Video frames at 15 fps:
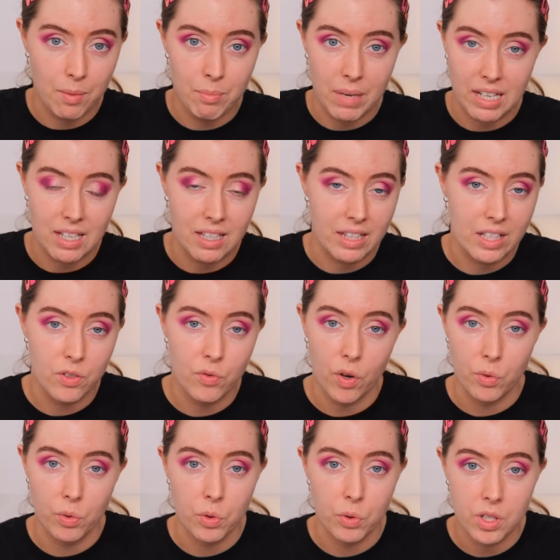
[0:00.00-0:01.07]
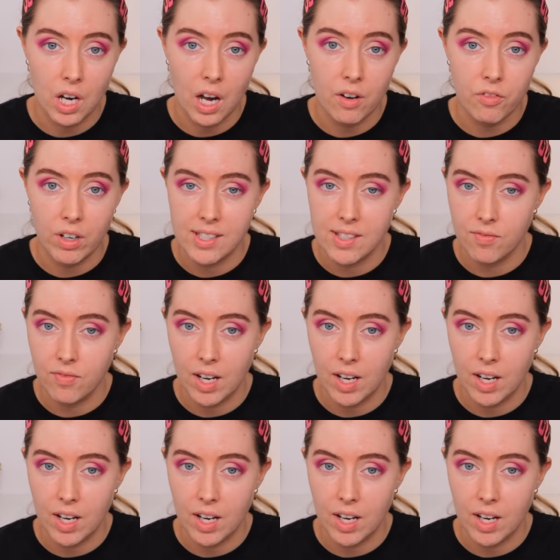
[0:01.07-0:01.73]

and making these phone calls to her friends and